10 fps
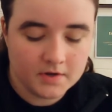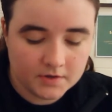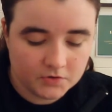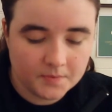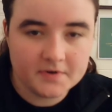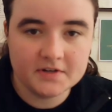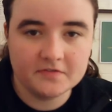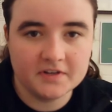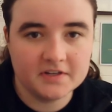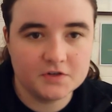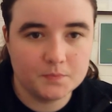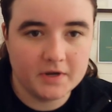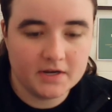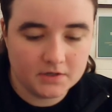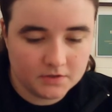Drumadine Village,
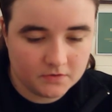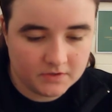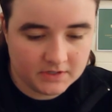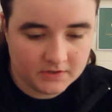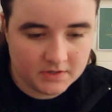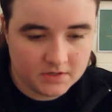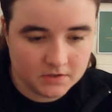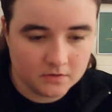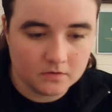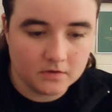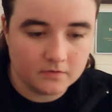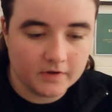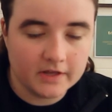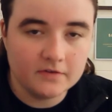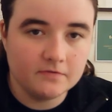page 262,
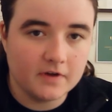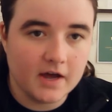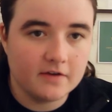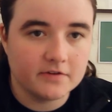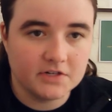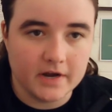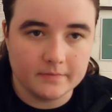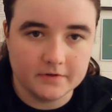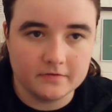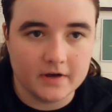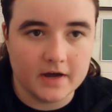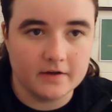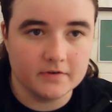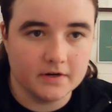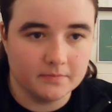volume 5, chapter
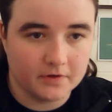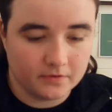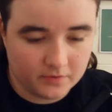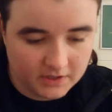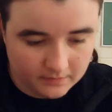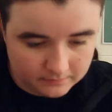5, number 3.